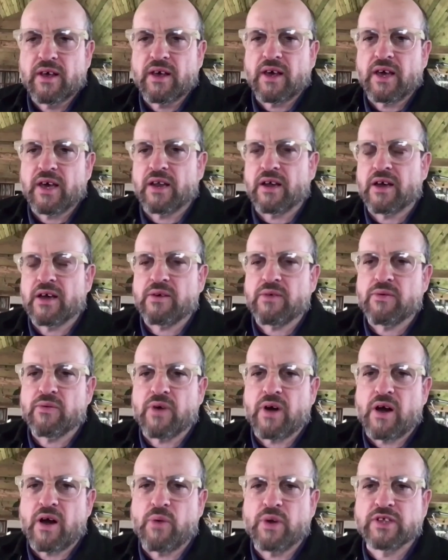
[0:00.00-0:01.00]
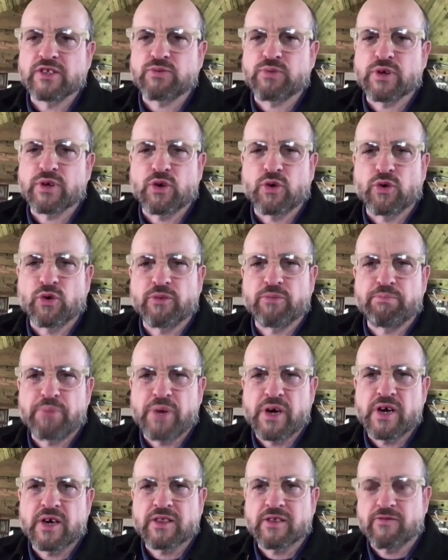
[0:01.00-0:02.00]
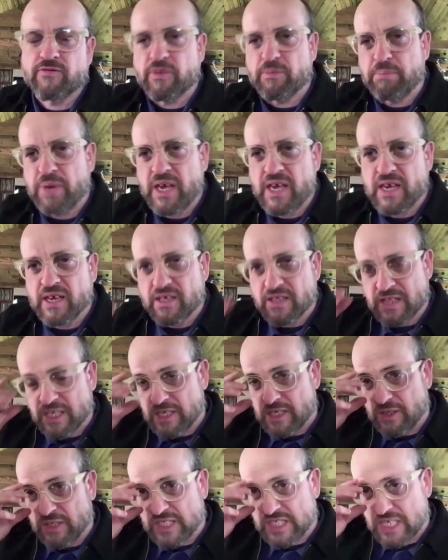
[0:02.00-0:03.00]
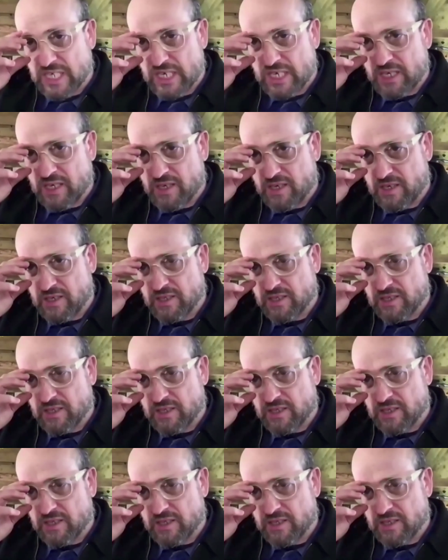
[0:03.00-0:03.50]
And I went to record the birth of the pig that you see. Yeah.